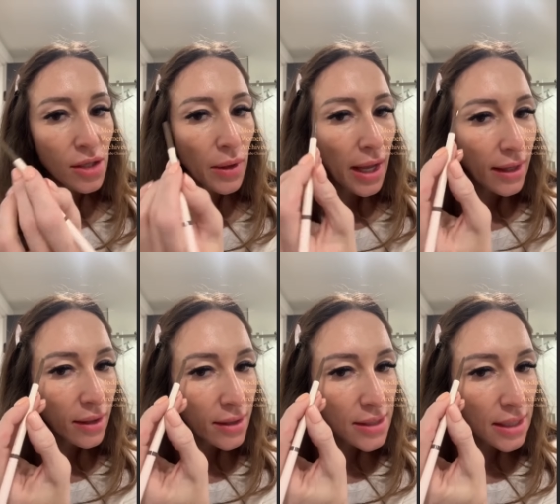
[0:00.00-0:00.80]
had
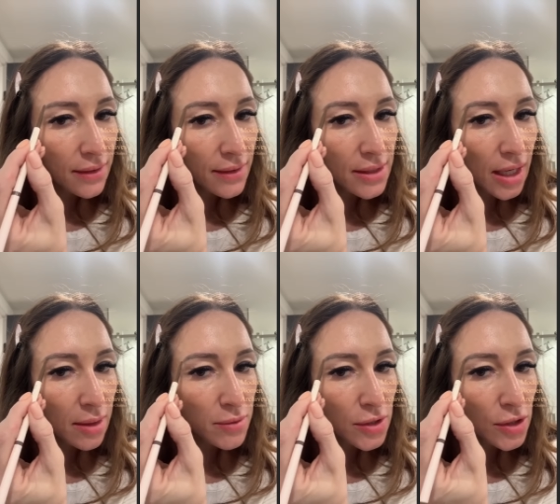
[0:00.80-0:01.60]
not taken the
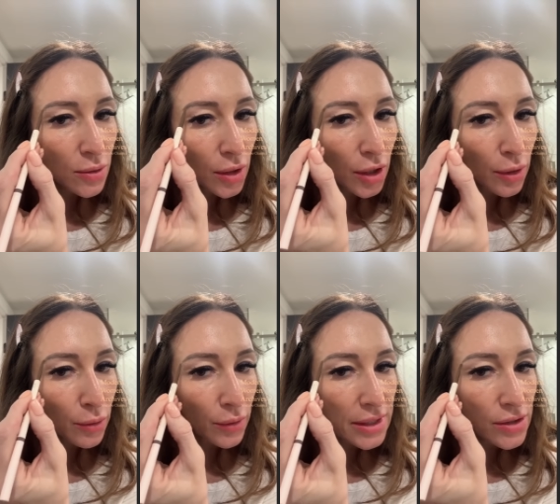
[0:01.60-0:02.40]
time to do her own
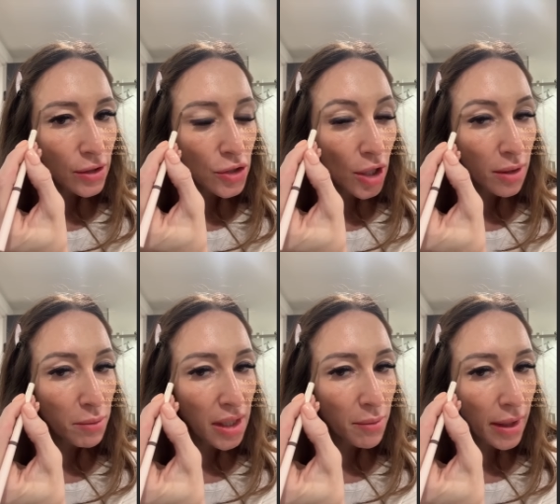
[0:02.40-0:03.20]
research on
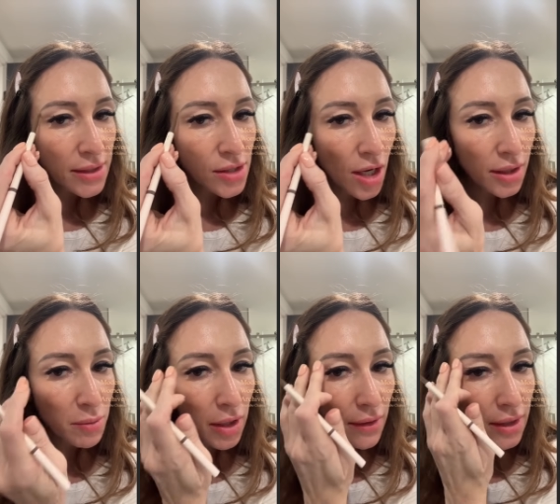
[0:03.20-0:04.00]
me by stalking
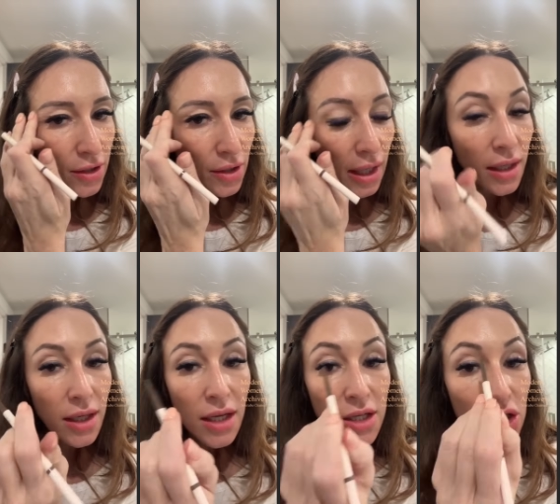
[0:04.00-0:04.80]
me on the internet.
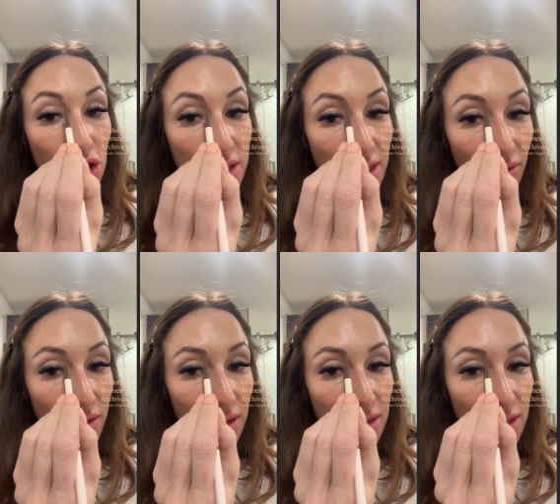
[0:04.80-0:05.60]
She
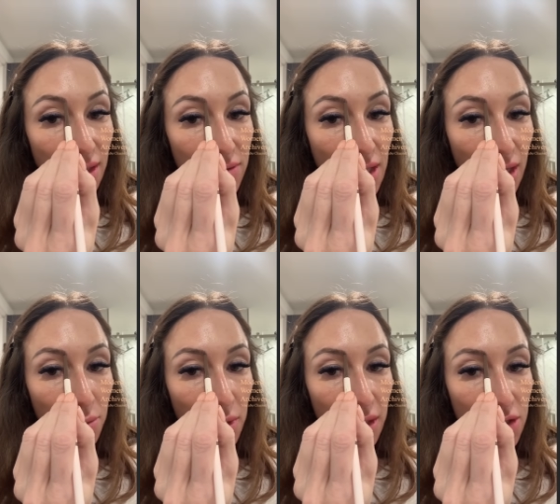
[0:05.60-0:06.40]
definitely didn't have time
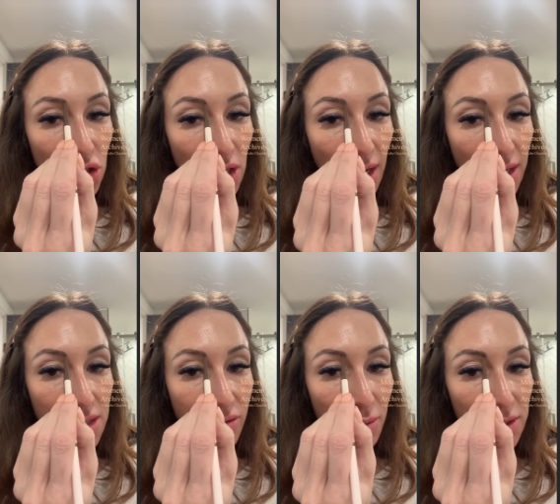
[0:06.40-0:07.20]
because she asked
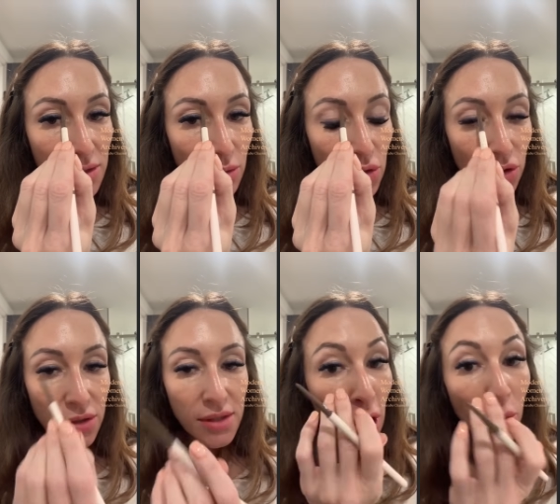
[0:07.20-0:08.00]
for my
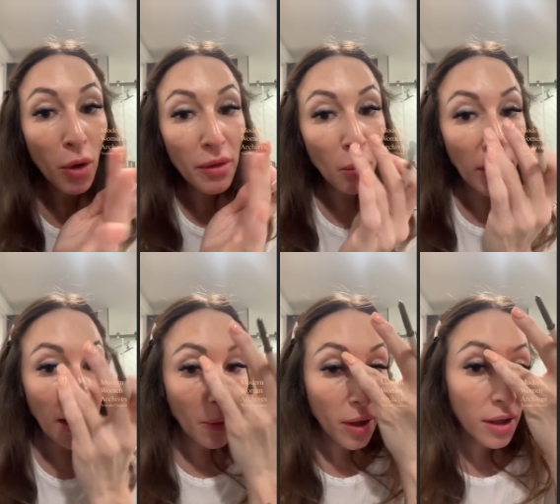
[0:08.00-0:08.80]
socials no more than one
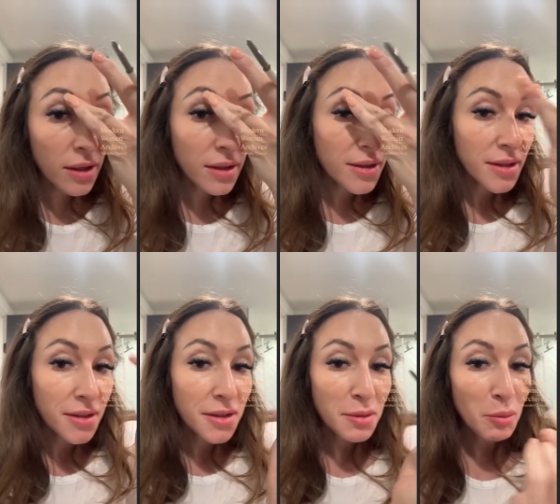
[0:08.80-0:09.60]
hour
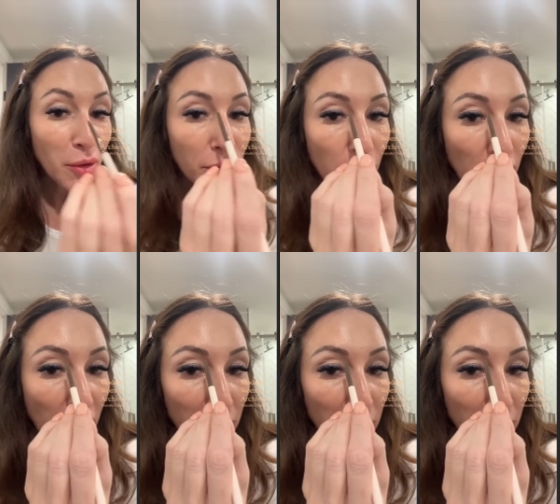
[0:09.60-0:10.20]
before our